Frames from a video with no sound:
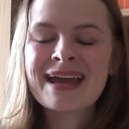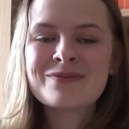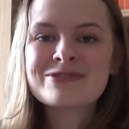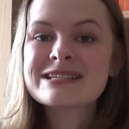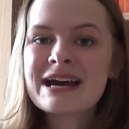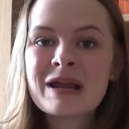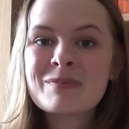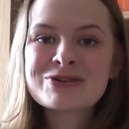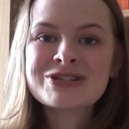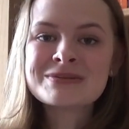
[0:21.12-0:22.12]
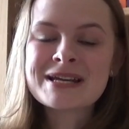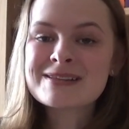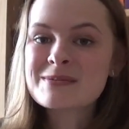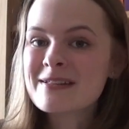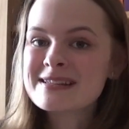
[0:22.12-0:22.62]
We started our BookTube
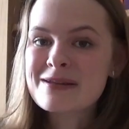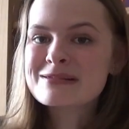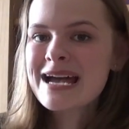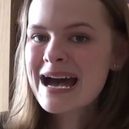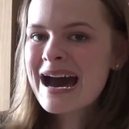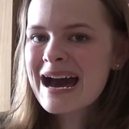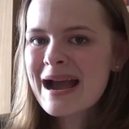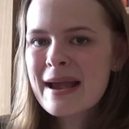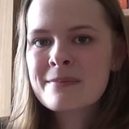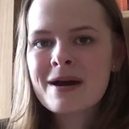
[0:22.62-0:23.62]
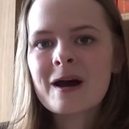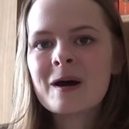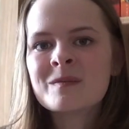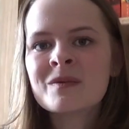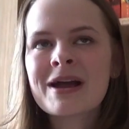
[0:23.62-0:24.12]
channels about the same time.
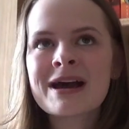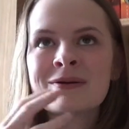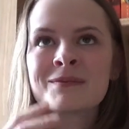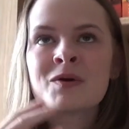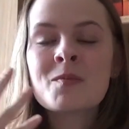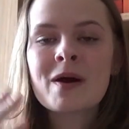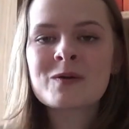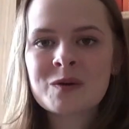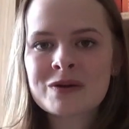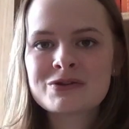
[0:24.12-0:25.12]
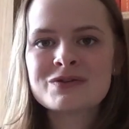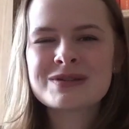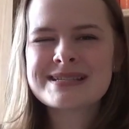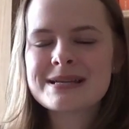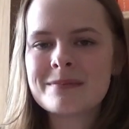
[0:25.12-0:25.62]
We were both going through
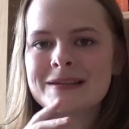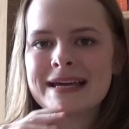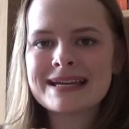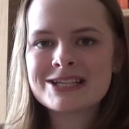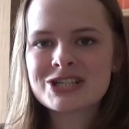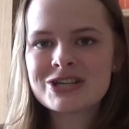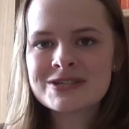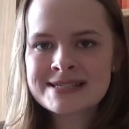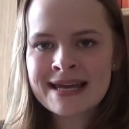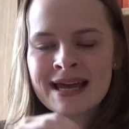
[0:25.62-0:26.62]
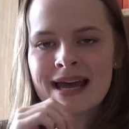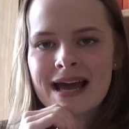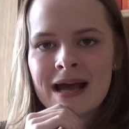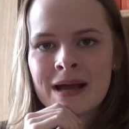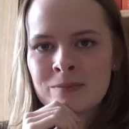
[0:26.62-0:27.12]
similar issues,
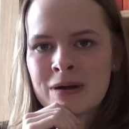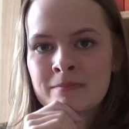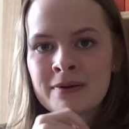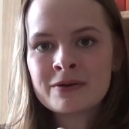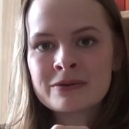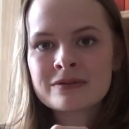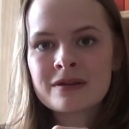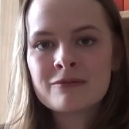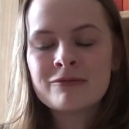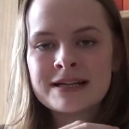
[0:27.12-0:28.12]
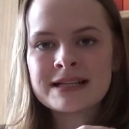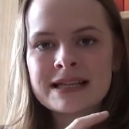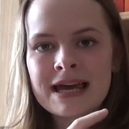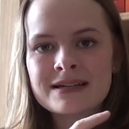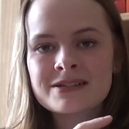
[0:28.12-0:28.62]
and both are really
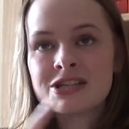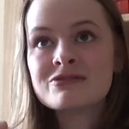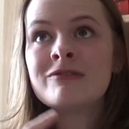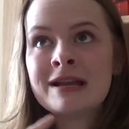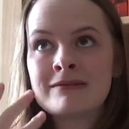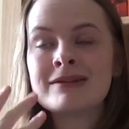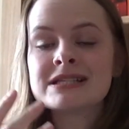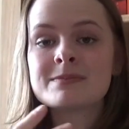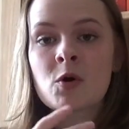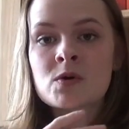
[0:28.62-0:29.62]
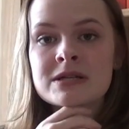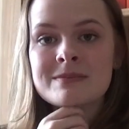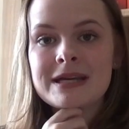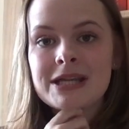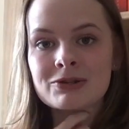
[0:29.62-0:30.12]
she really supported
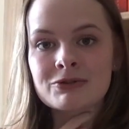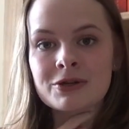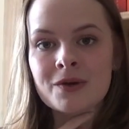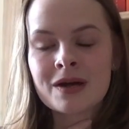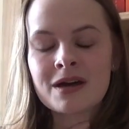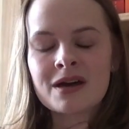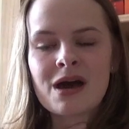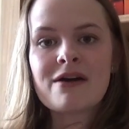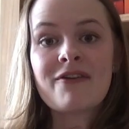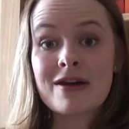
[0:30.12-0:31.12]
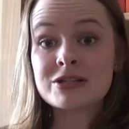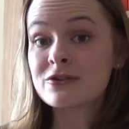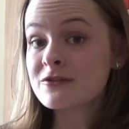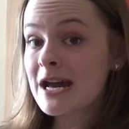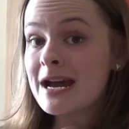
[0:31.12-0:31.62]
me through a very
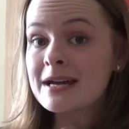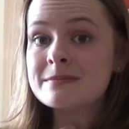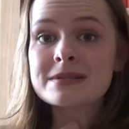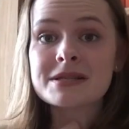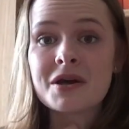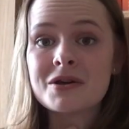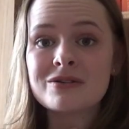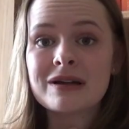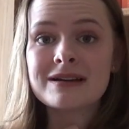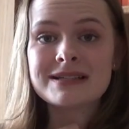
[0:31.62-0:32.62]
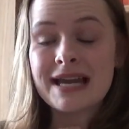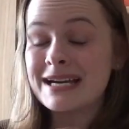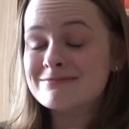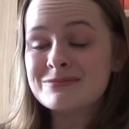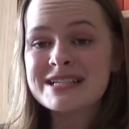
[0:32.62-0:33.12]
tough time. So
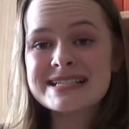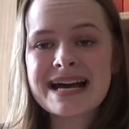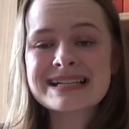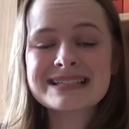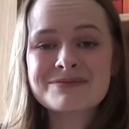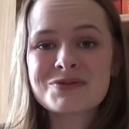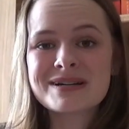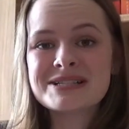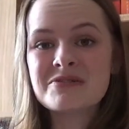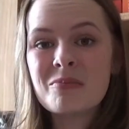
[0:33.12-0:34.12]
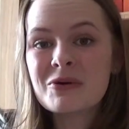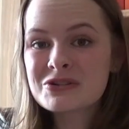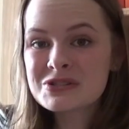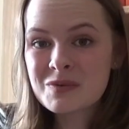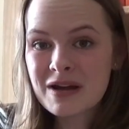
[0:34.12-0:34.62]
yeah, we decided that we wanted to do a
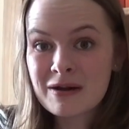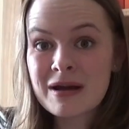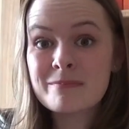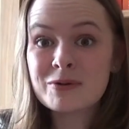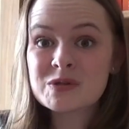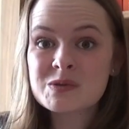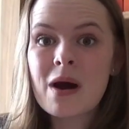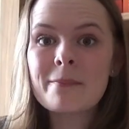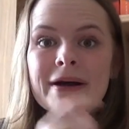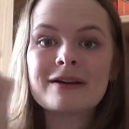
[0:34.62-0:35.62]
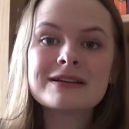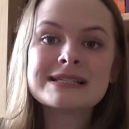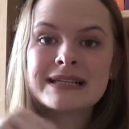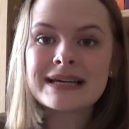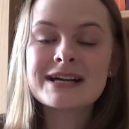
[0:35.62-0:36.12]
book swap. I'm going
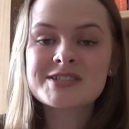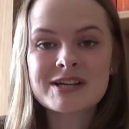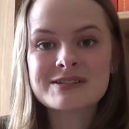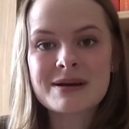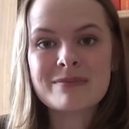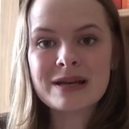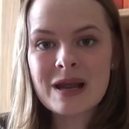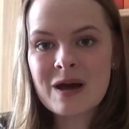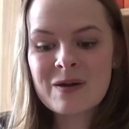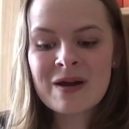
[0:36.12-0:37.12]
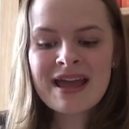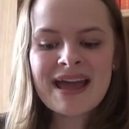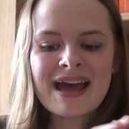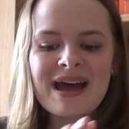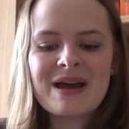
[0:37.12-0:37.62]
to link her channel down below.
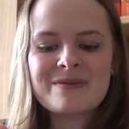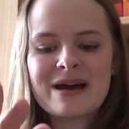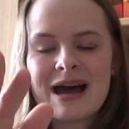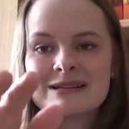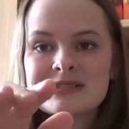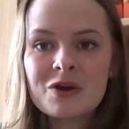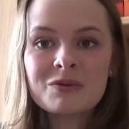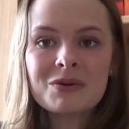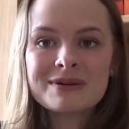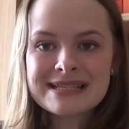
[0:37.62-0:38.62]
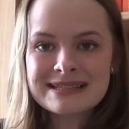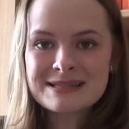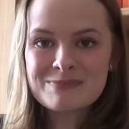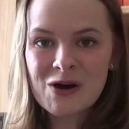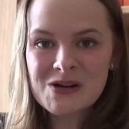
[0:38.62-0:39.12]
I don't know what's in this
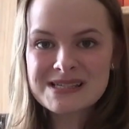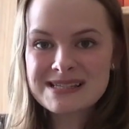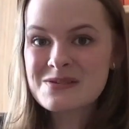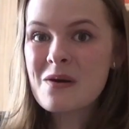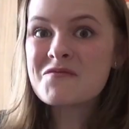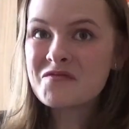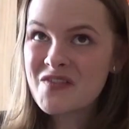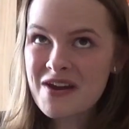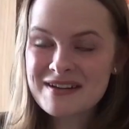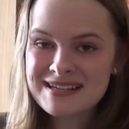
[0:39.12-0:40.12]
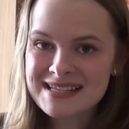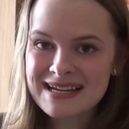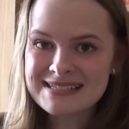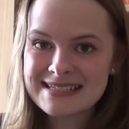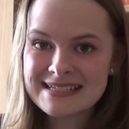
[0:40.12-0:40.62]
box, so I'm very
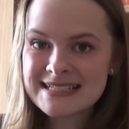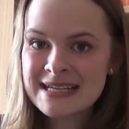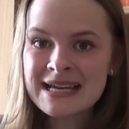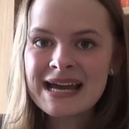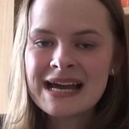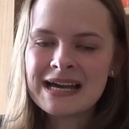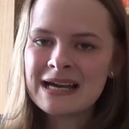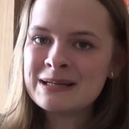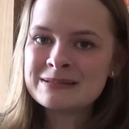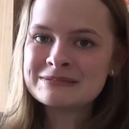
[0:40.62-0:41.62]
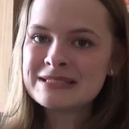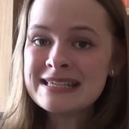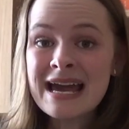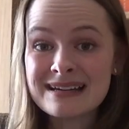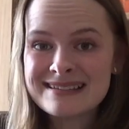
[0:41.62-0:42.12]
excited. Yeah,
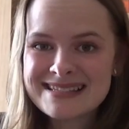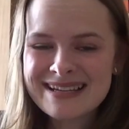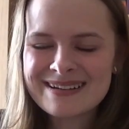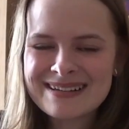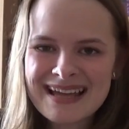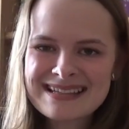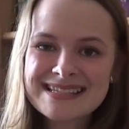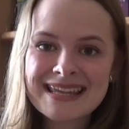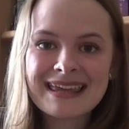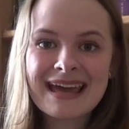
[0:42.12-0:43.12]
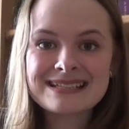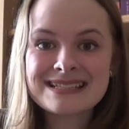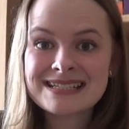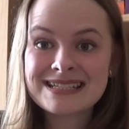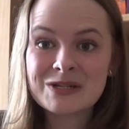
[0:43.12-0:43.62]
so let's
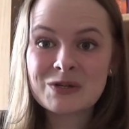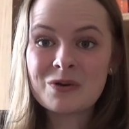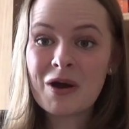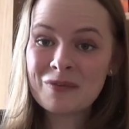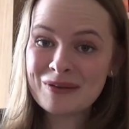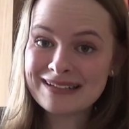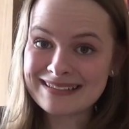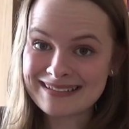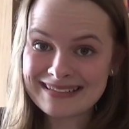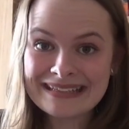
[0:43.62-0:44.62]
get to opening.